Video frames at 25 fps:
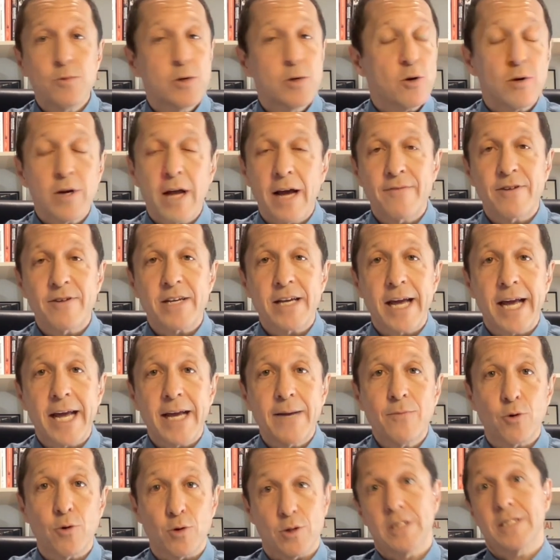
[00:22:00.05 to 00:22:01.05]
We don't have a
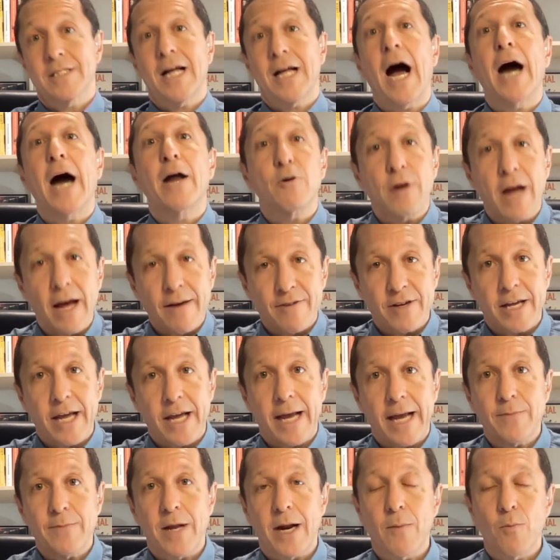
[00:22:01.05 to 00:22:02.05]
game, or at least I don't have a
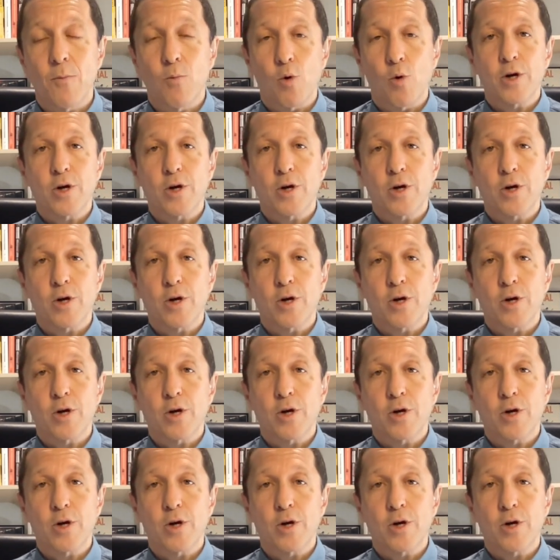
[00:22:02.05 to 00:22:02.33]
game that I'm